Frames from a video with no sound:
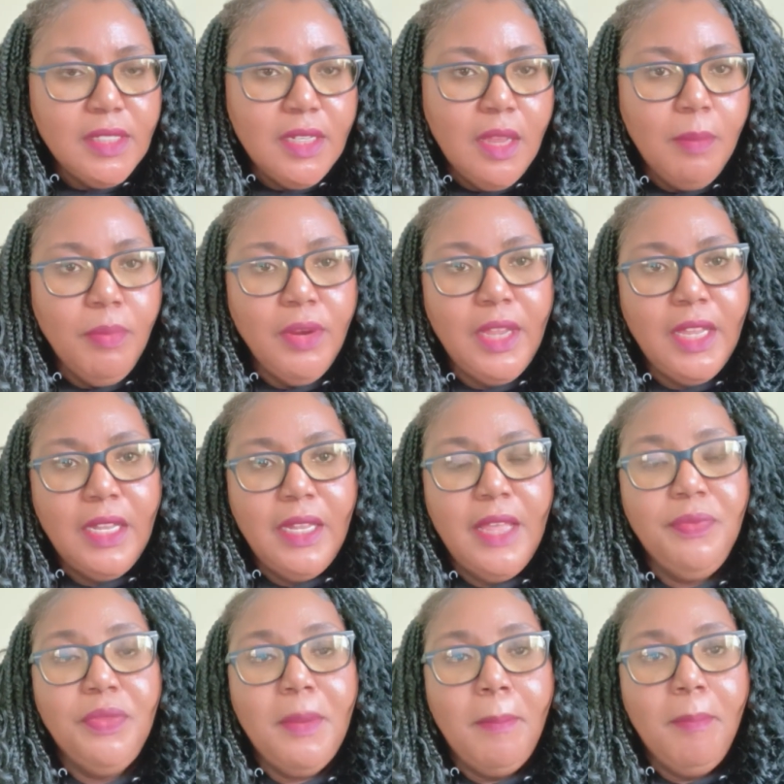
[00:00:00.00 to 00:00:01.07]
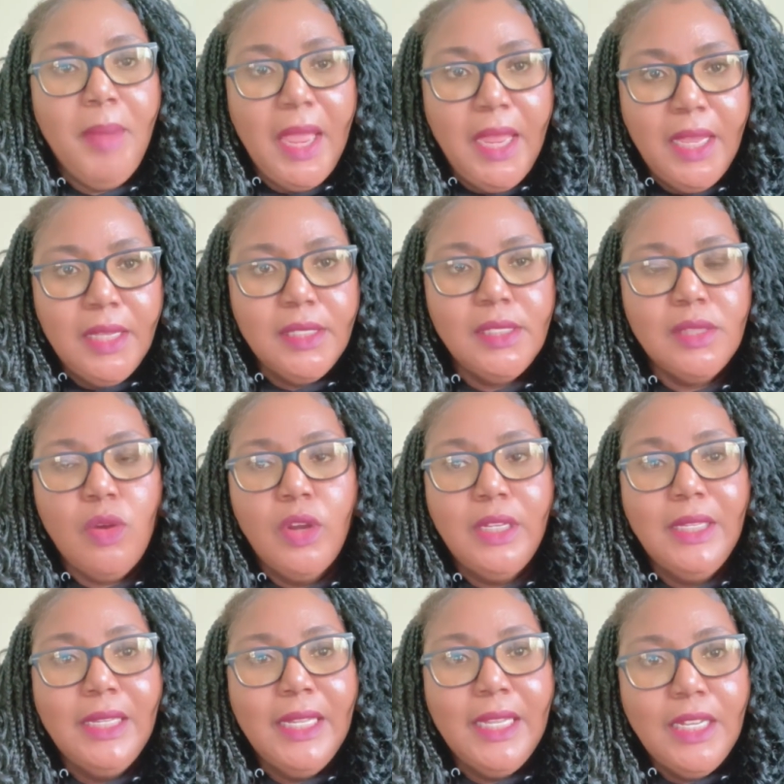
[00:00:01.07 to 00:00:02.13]
it let the banks or
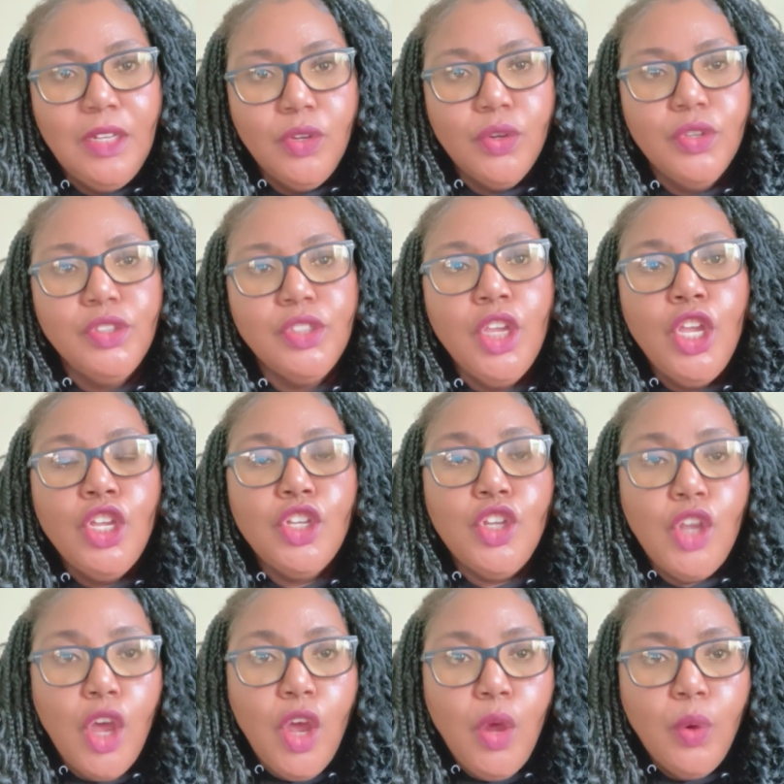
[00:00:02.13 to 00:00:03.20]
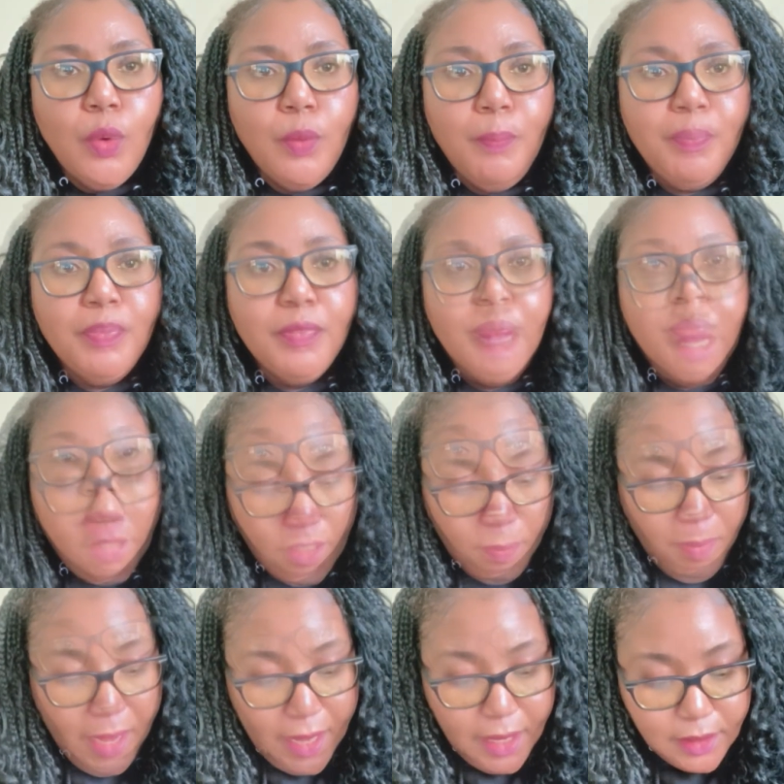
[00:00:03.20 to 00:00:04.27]
lenders know it that your
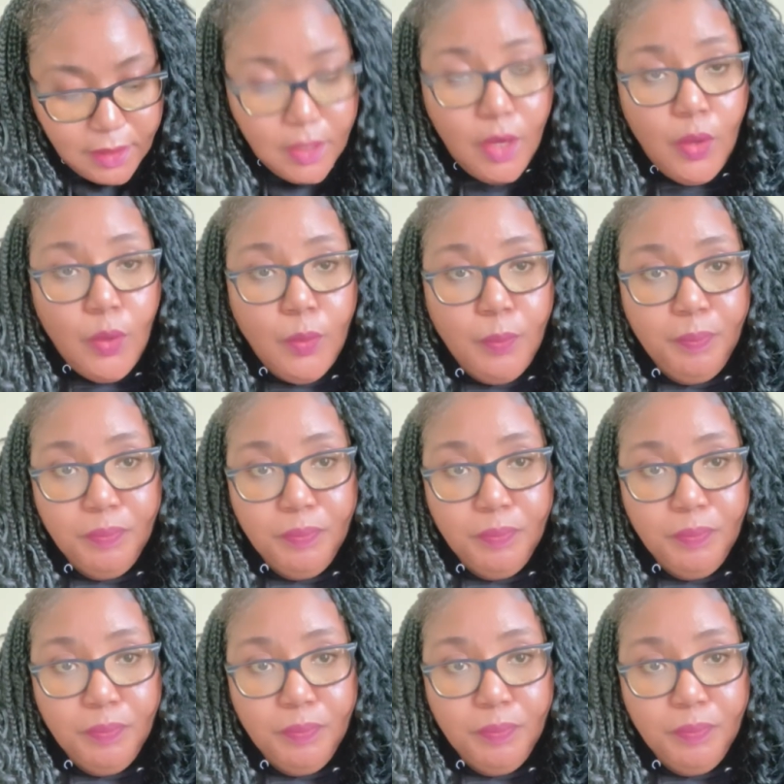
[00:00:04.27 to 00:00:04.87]
banks know